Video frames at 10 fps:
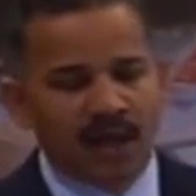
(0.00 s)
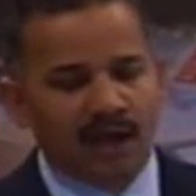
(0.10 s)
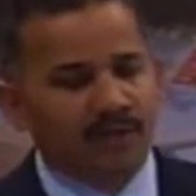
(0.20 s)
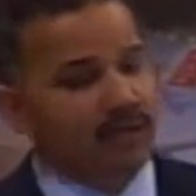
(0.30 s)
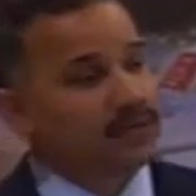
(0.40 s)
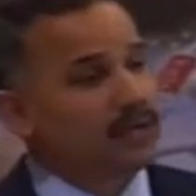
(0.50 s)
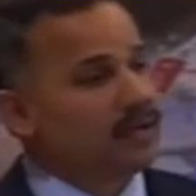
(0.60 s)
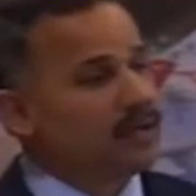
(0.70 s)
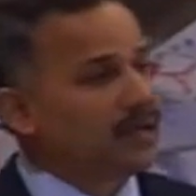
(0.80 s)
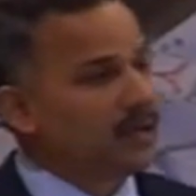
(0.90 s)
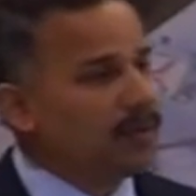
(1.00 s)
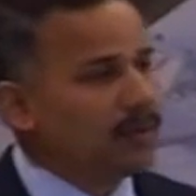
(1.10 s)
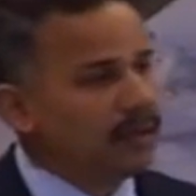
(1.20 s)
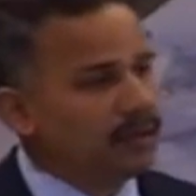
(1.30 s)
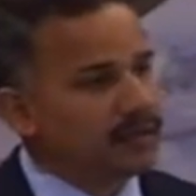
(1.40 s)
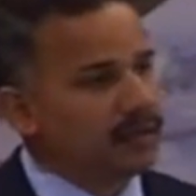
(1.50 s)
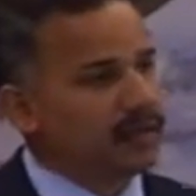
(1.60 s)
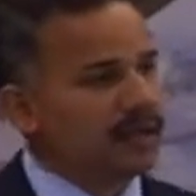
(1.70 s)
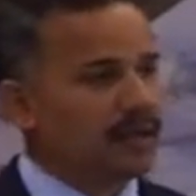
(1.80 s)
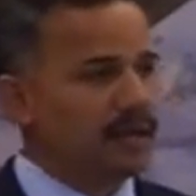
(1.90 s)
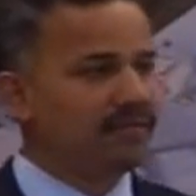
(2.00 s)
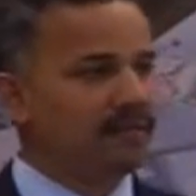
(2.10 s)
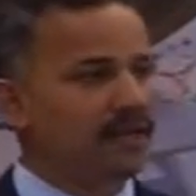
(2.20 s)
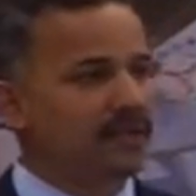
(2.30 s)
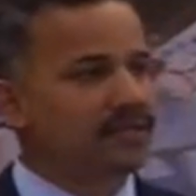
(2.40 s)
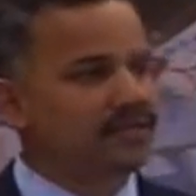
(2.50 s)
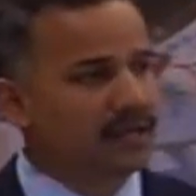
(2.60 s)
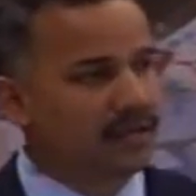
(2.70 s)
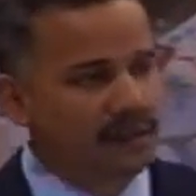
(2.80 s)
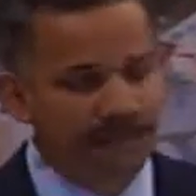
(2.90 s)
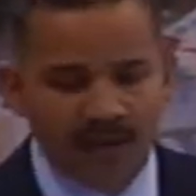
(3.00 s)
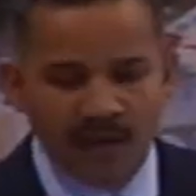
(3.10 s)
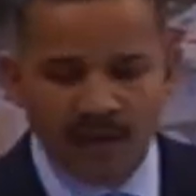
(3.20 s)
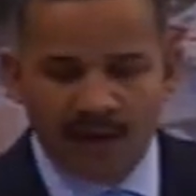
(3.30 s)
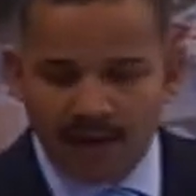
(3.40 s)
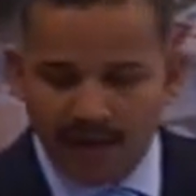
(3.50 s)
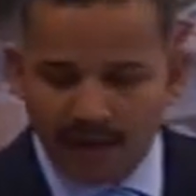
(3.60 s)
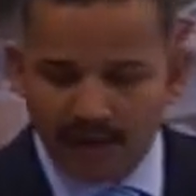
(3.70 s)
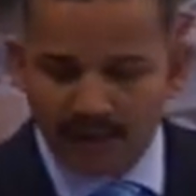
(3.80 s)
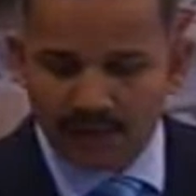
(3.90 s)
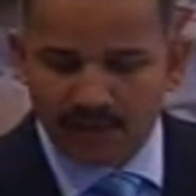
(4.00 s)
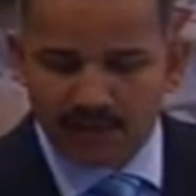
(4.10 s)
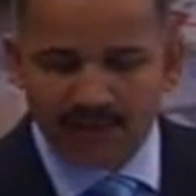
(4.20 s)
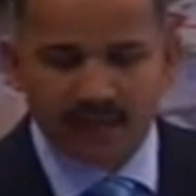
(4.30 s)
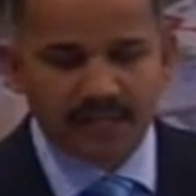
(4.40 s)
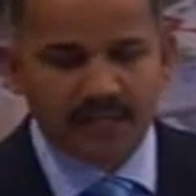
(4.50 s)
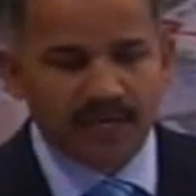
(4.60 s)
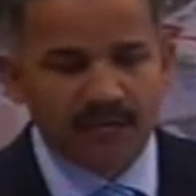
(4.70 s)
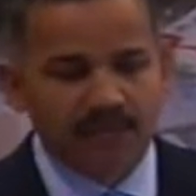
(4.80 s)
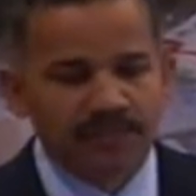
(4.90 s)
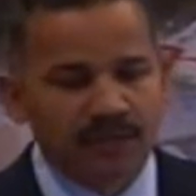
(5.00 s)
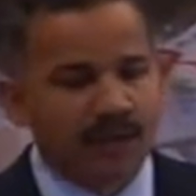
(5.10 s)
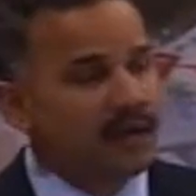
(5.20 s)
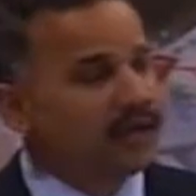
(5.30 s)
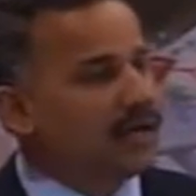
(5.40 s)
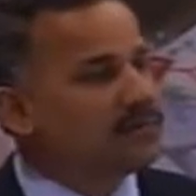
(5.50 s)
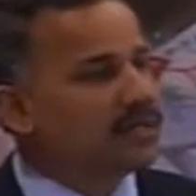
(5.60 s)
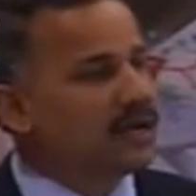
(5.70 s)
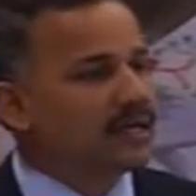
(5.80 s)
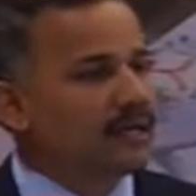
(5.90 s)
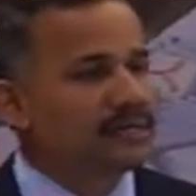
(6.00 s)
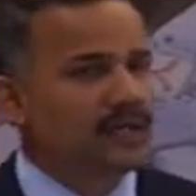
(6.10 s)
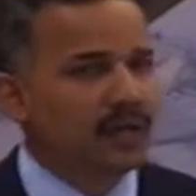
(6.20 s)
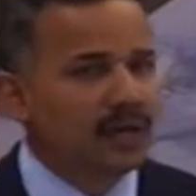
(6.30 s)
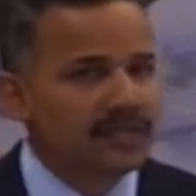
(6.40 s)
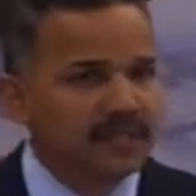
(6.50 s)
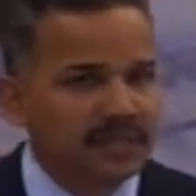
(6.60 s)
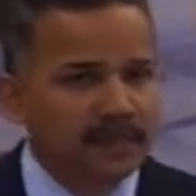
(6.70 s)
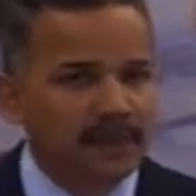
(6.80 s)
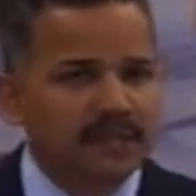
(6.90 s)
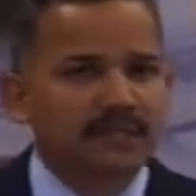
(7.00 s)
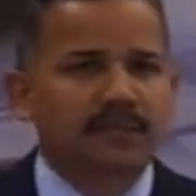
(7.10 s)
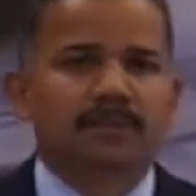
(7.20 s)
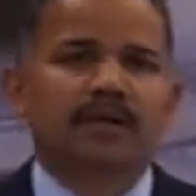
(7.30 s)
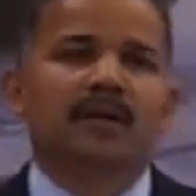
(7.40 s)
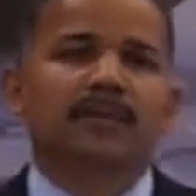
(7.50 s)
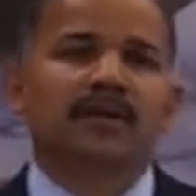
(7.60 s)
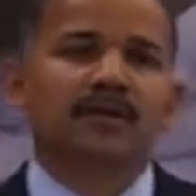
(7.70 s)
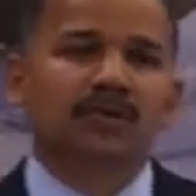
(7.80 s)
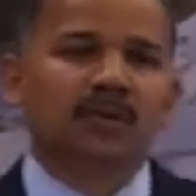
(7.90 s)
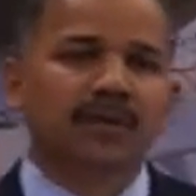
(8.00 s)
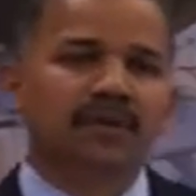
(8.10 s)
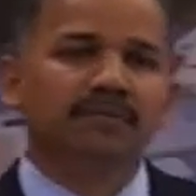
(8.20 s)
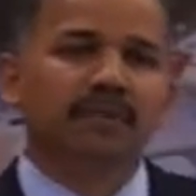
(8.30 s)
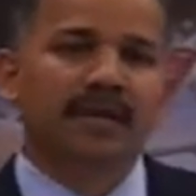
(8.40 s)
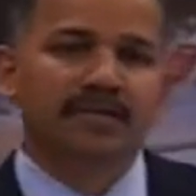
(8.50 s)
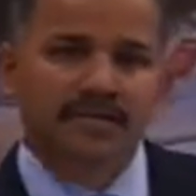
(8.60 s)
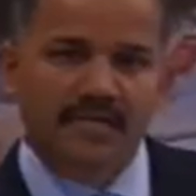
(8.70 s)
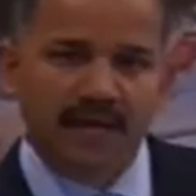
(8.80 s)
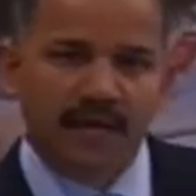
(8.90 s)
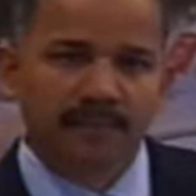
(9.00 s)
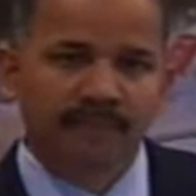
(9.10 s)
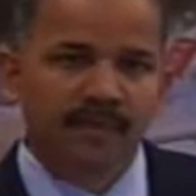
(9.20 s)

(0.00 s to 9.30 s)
and we also have a popular FM radio channel. And in that setup, Times Archives and Knowledge Center plays a predominant role in information sharing.